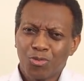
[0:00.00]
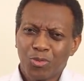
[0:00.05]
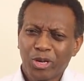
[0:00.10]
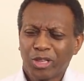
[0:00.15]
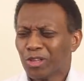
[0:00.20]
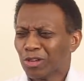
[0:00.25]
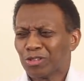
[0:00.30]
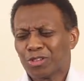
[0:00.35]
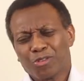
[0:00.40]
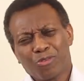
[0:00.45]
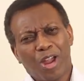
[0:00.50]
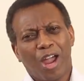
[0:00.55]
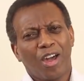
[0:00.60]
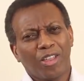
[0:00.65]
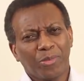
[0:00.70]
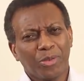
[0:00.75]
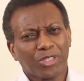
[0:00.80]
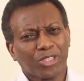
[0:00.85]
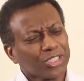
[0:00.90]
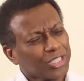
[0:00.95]
we looked around
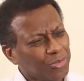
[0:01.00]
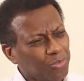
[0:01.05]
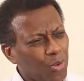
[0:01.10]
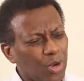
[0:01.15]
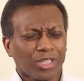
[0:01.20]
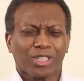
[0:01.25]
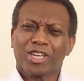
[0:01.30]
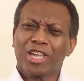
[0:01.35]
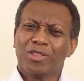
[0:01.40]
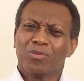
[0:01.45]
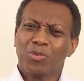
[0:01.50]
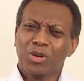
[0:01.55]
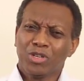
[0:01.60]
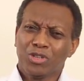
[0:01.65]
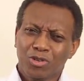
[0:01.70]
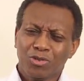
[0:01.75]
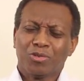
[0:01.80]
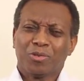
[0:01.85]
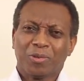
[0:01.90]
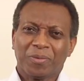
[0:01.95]
and we says, what can we
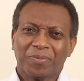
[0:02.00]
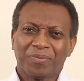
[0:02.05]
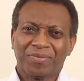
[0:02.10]
do?